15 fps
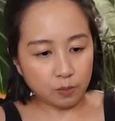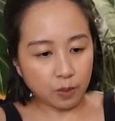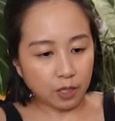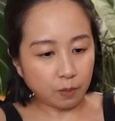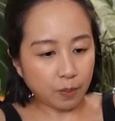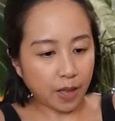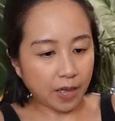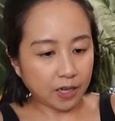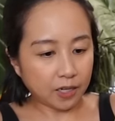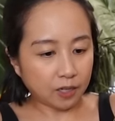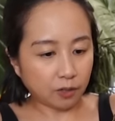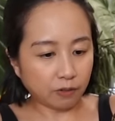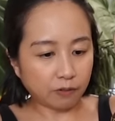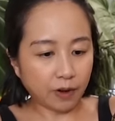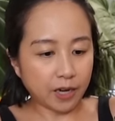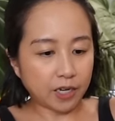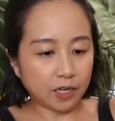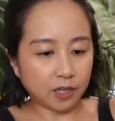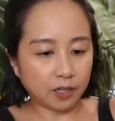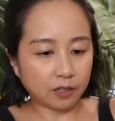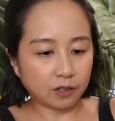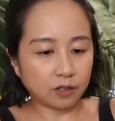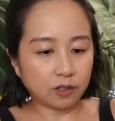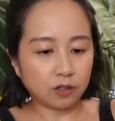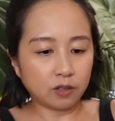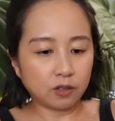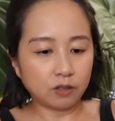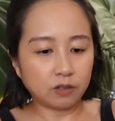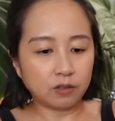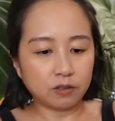being petty or finding
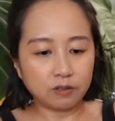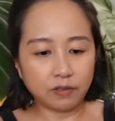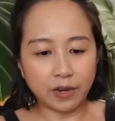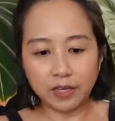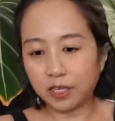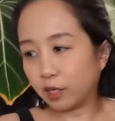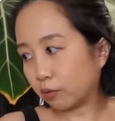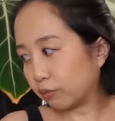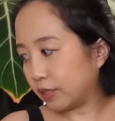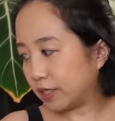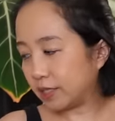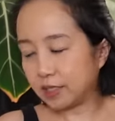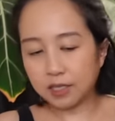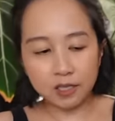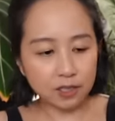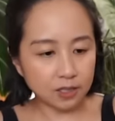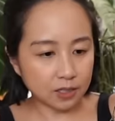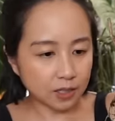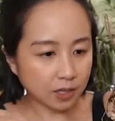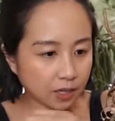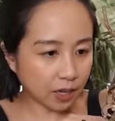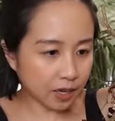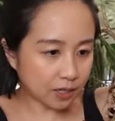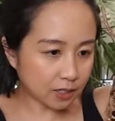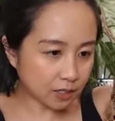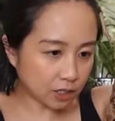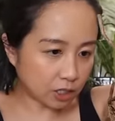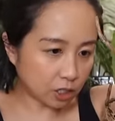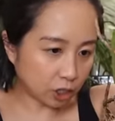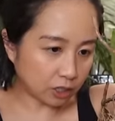reasons, I guess,
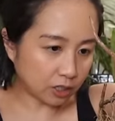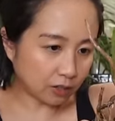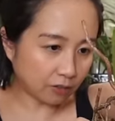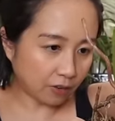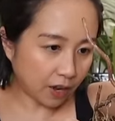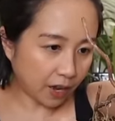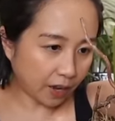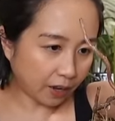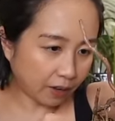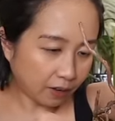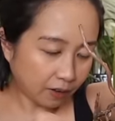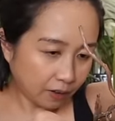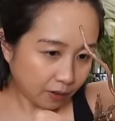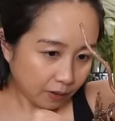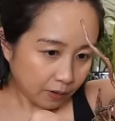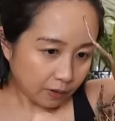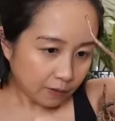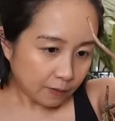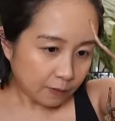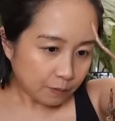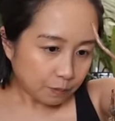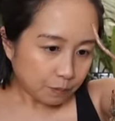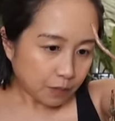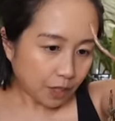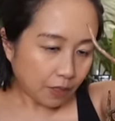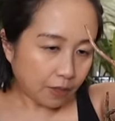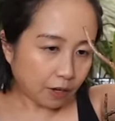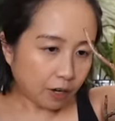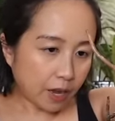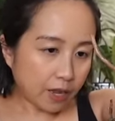to justify
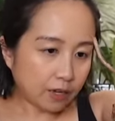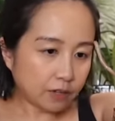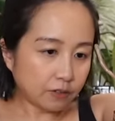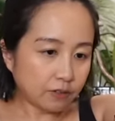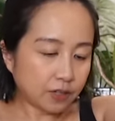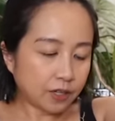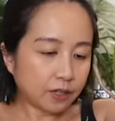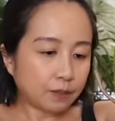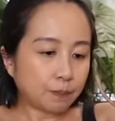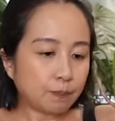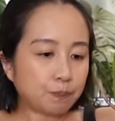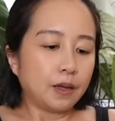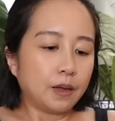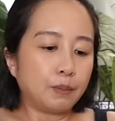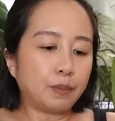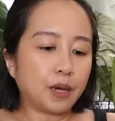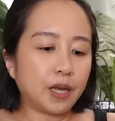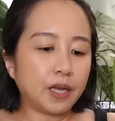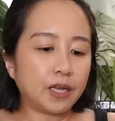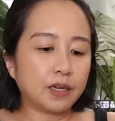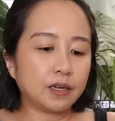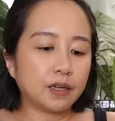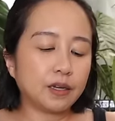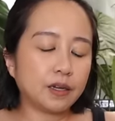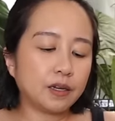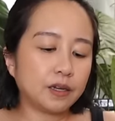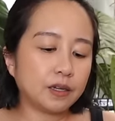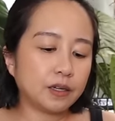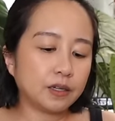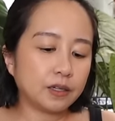their end of it. But
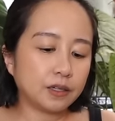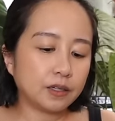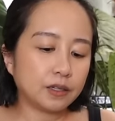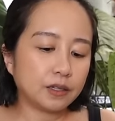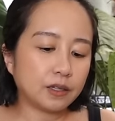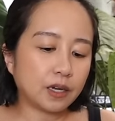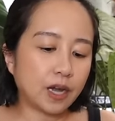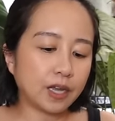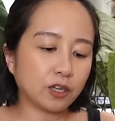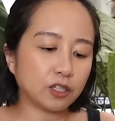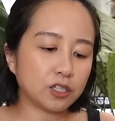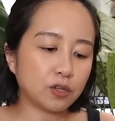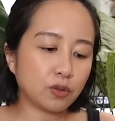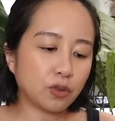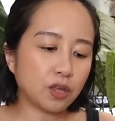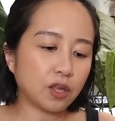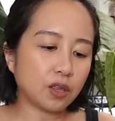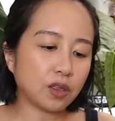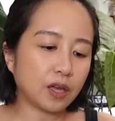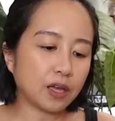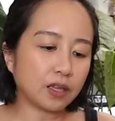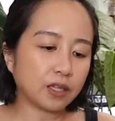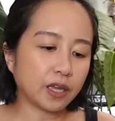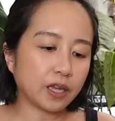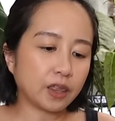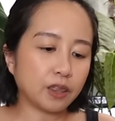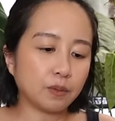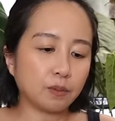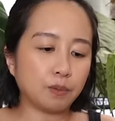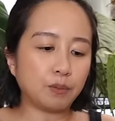I also think that, like,
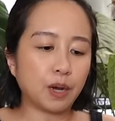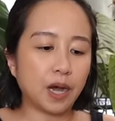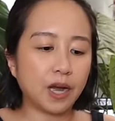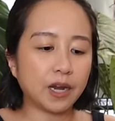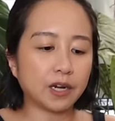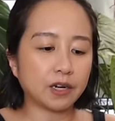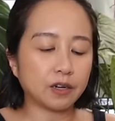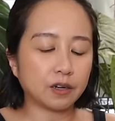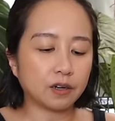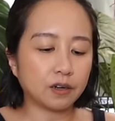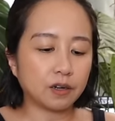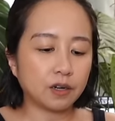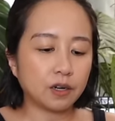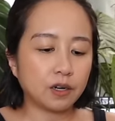the buyer